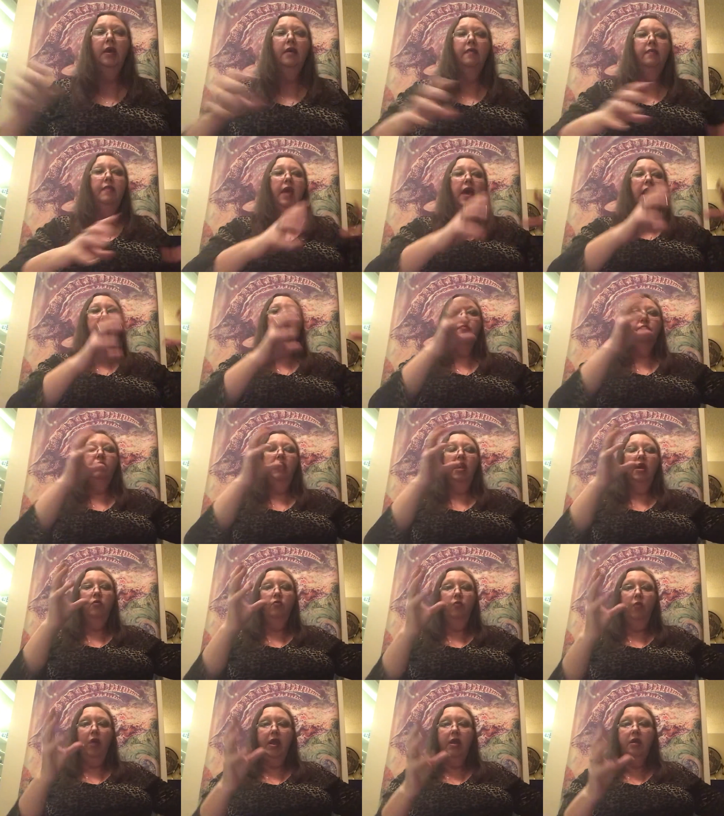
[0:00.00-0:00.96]
that
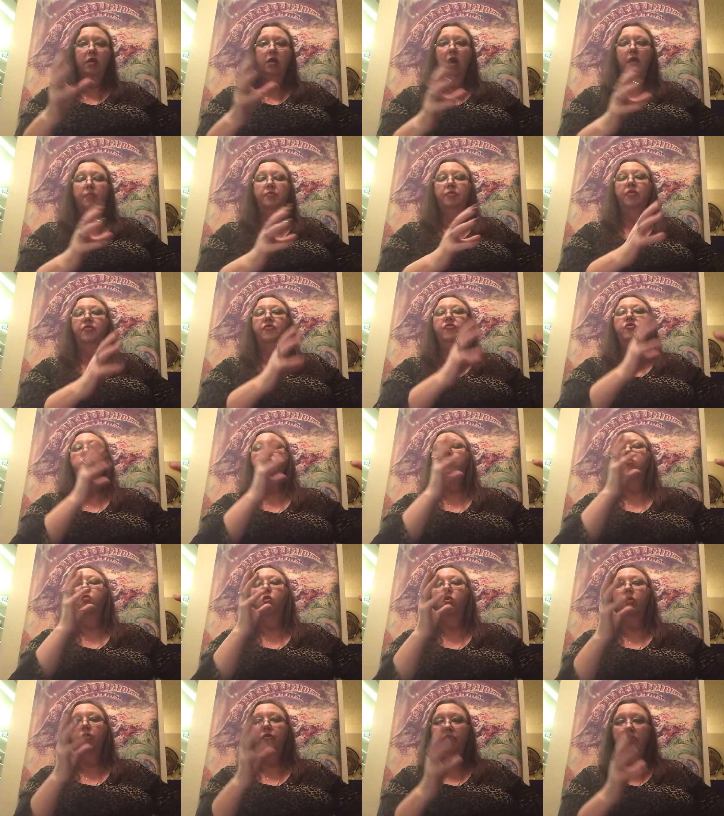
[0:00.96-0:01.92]
may wake up a few
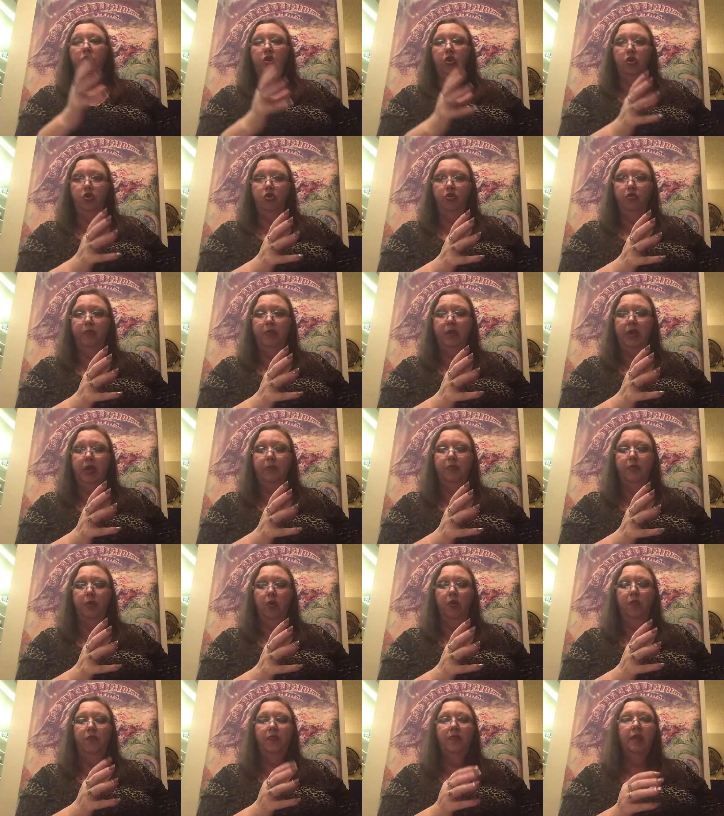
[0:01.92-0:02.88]
more of the Q
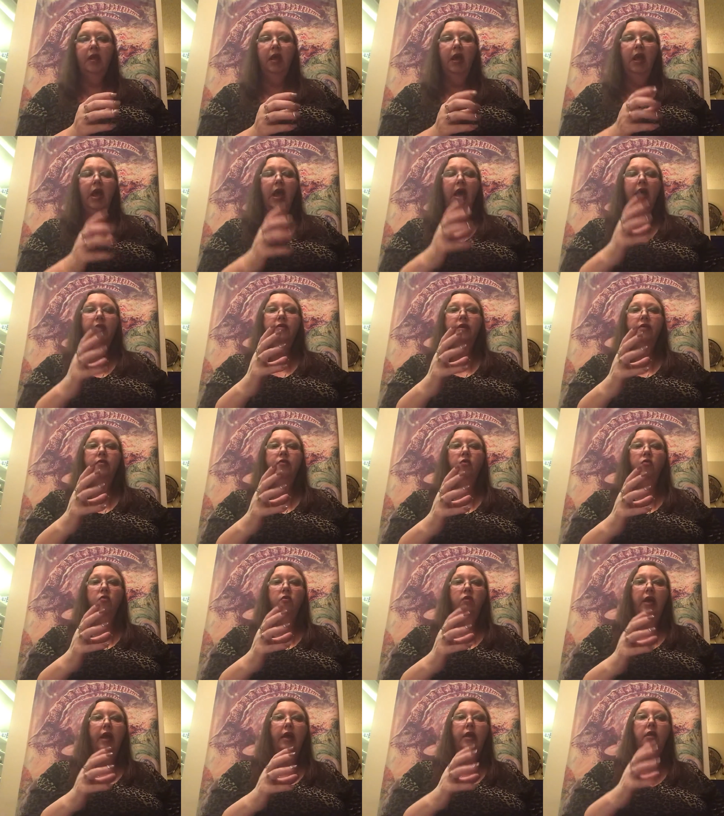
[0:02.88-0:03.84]
people. And then
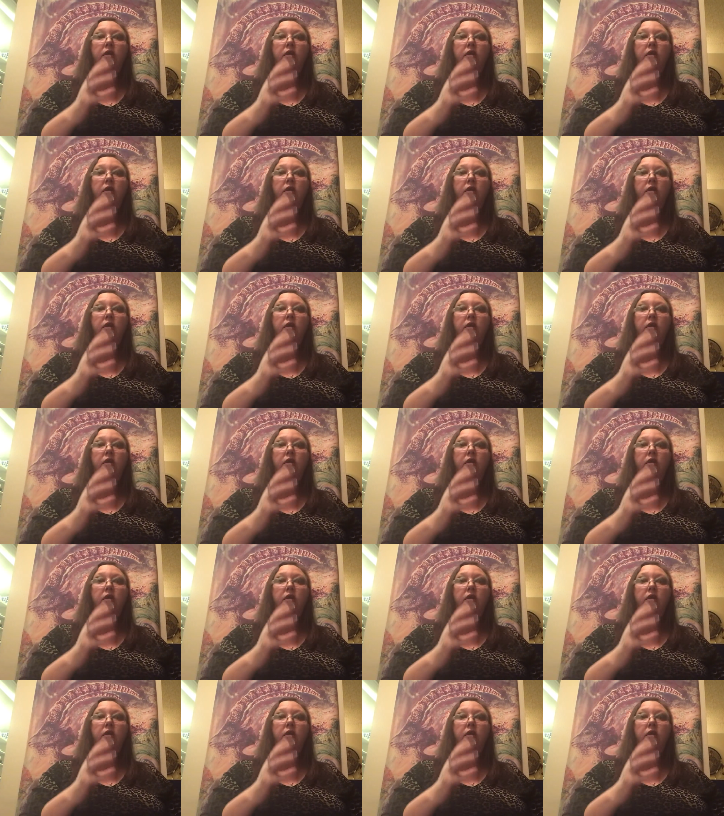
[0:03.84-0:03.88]
they're like,